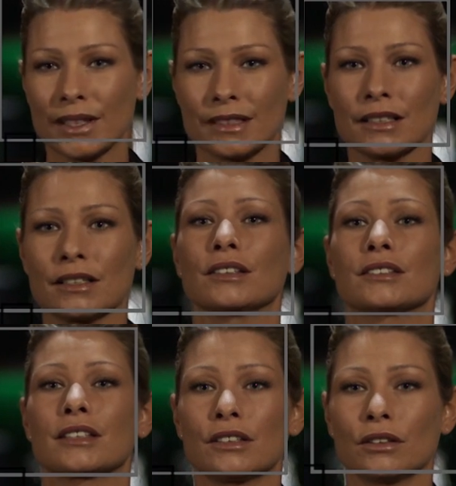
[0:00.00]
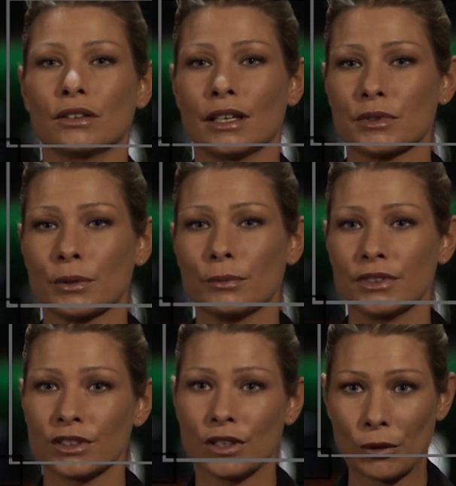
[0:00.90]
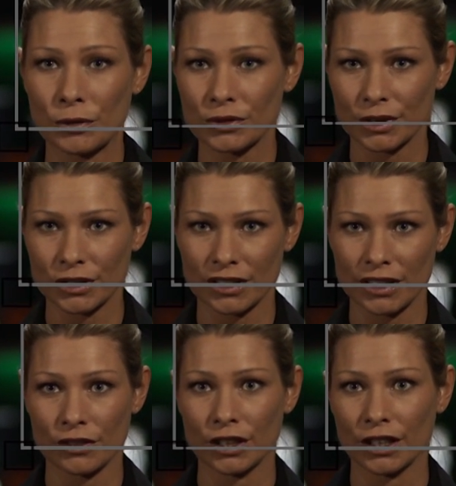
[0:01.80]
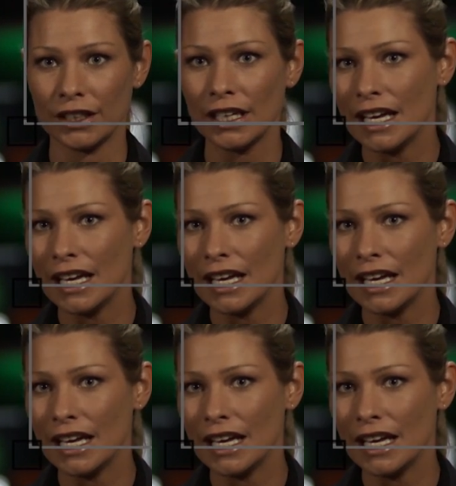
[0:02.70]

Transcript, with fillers: because then it looks like you're looking up someone's nose, which is never good.